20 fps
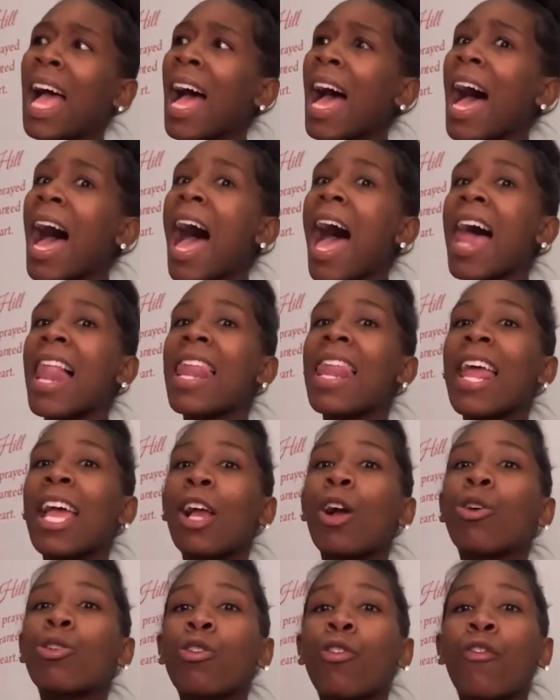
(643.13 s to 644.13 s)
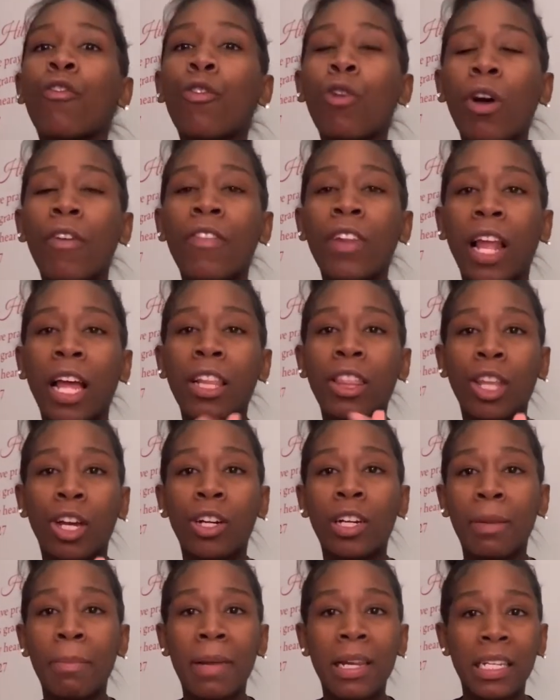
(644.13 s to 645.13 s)
I lay on the floor for like
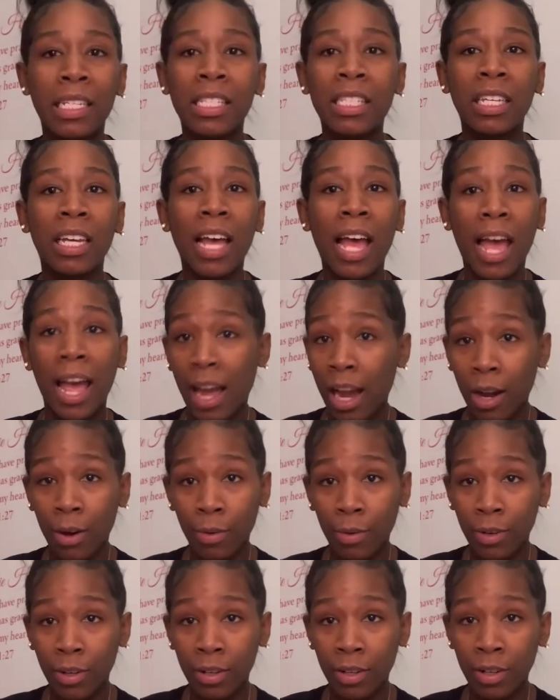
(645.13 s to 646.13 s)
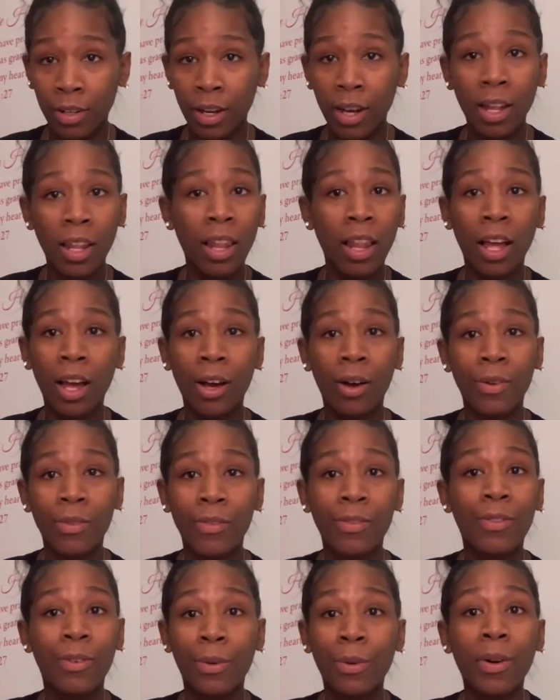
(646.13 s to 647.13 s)
30 minutes to an hour alone,
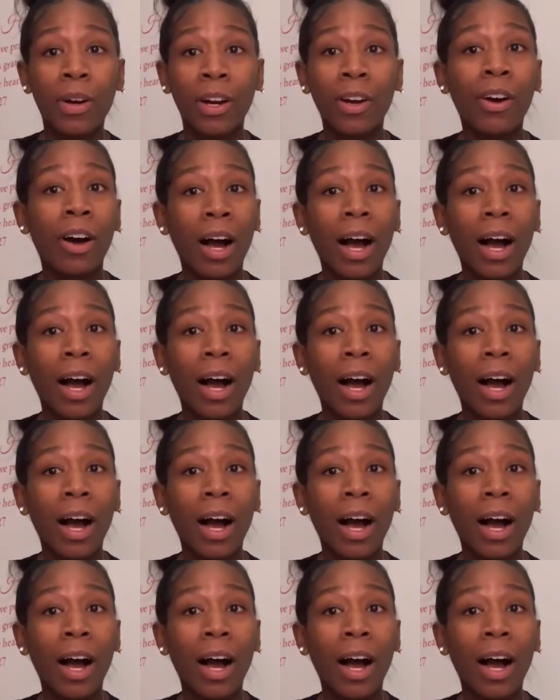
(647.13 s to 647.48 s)
for real.